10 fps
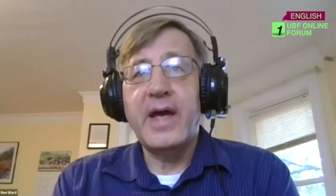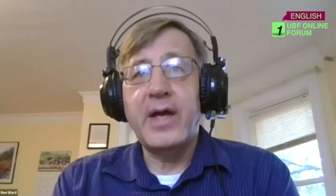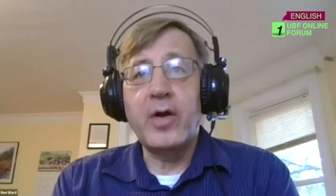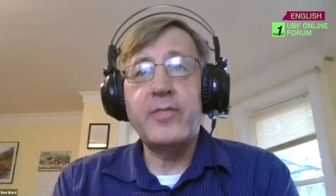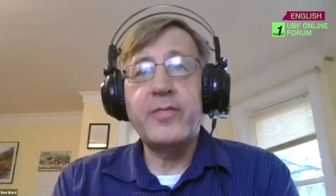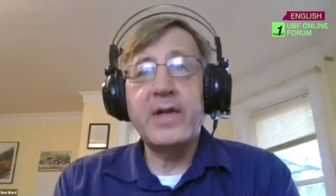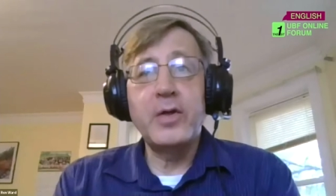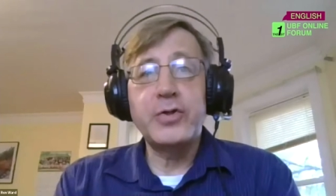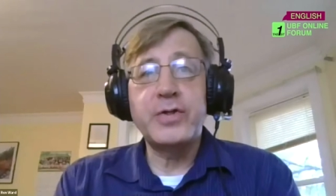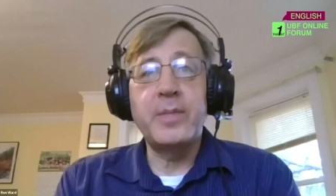And our
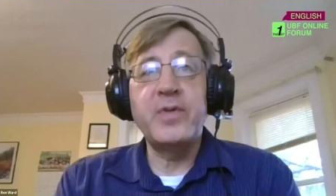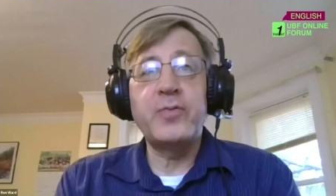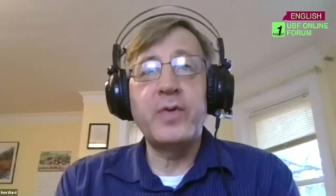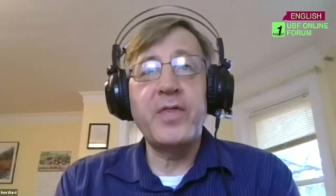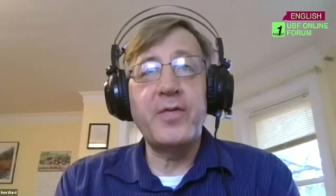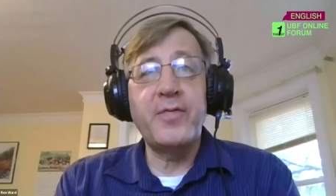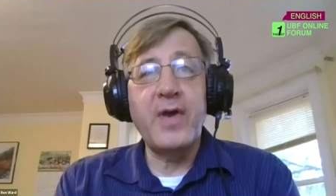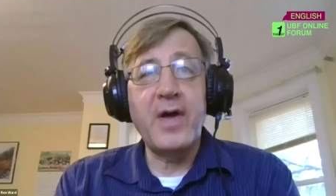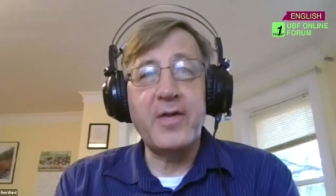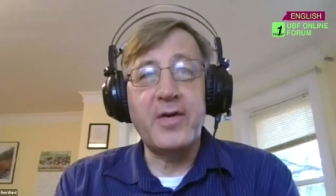fellowship is with the
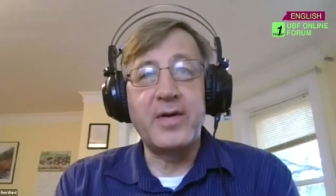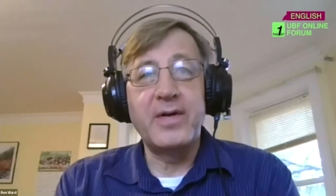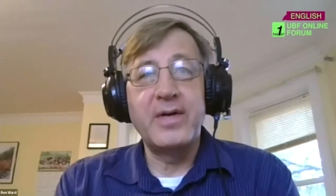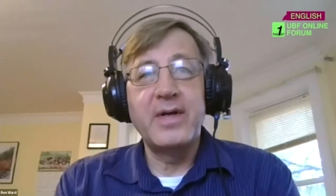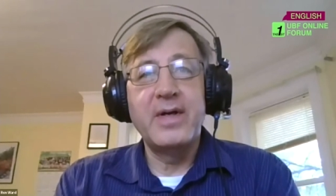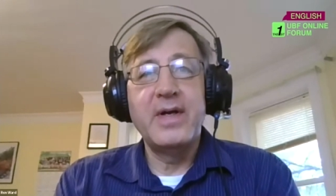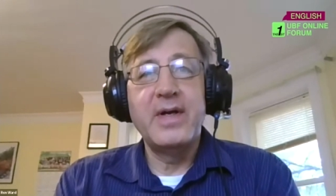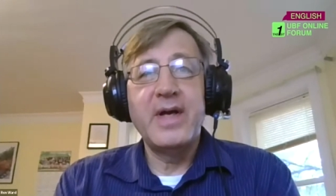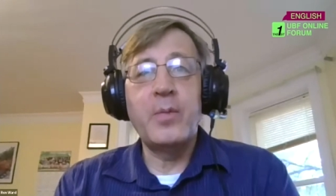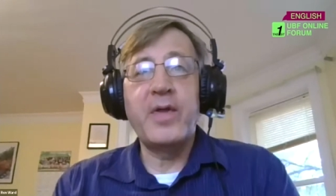Father
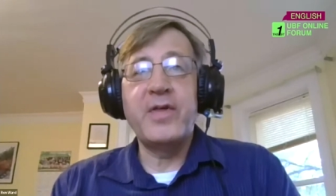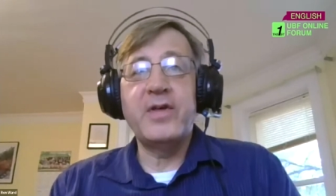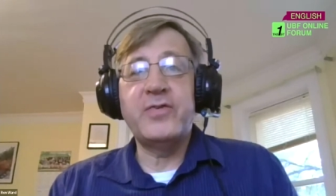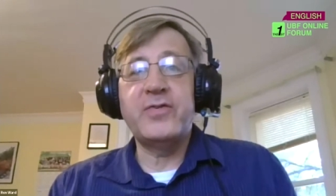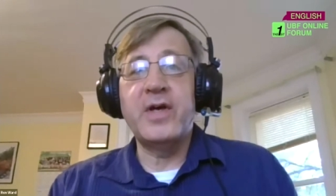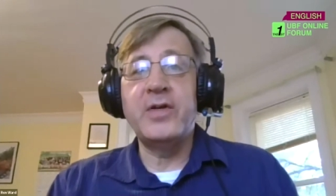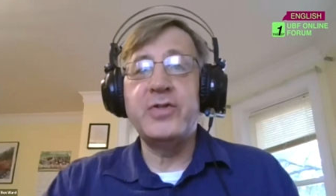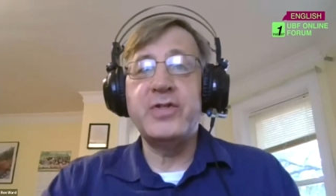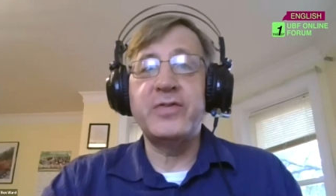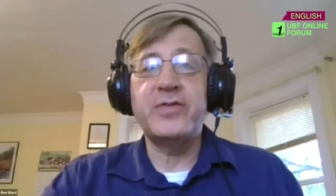and with his
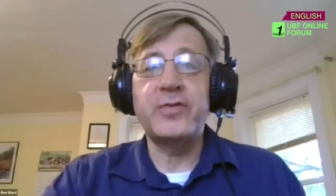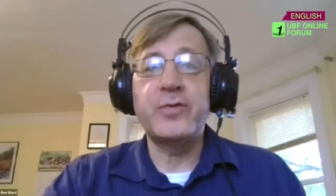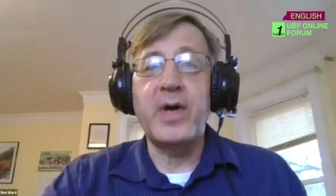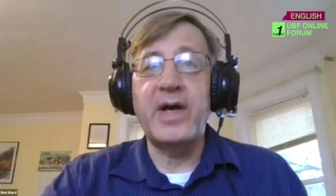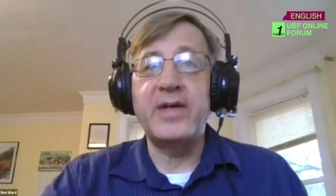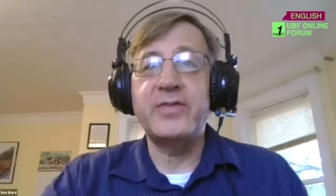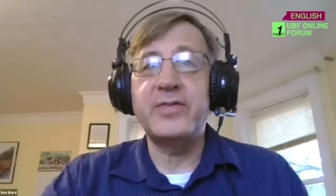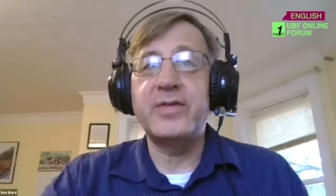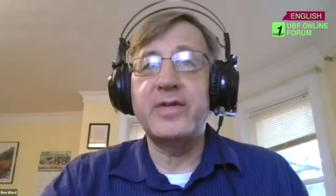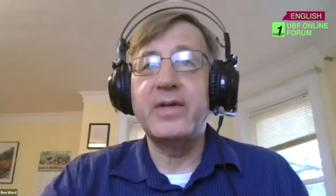Son, Jesus
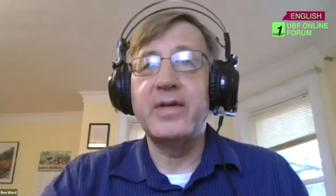Christ.